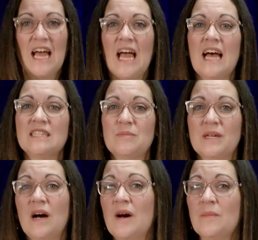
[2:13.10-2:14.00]
has
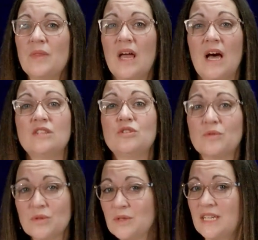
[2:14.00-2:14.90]
become a
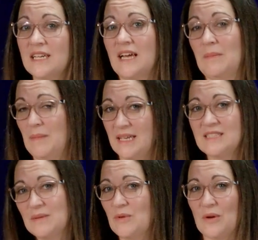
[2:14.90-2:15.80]
truly
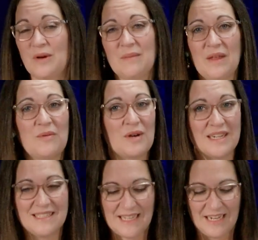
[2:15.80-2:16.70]
amazing program that we're
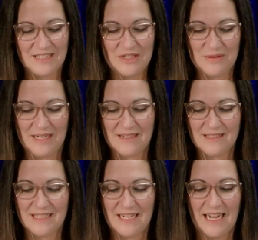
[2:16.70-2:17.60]
excited to
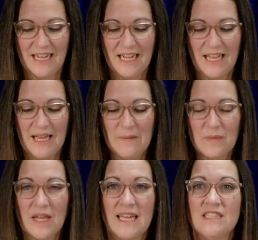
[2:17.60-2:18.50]
announce today.
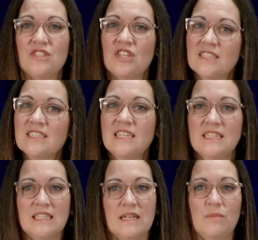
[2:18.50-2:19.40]
It's just an
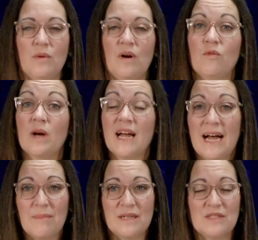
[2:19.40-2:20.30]
example of what
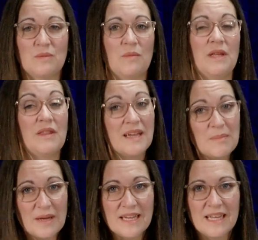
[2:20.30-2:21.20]
happens when we think
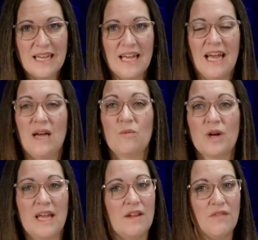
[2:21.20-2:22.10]
big and we're
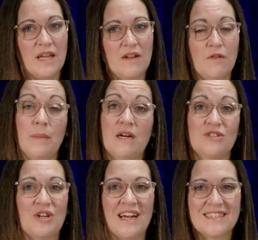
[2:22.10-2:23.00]
innovative about
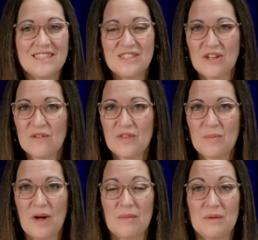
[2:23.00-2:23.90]
trying to solve the
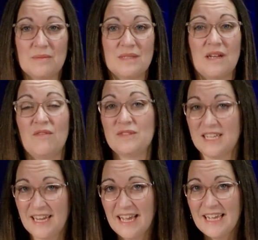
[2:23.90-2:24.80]
problems of
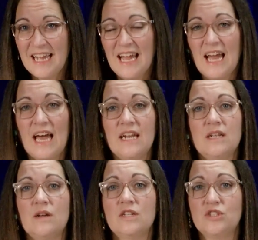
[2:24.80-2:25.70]
today
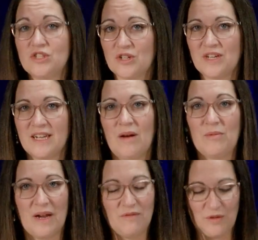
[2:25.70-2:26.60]
and ensuring a
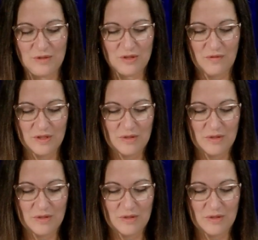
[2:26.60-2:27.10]
bright future for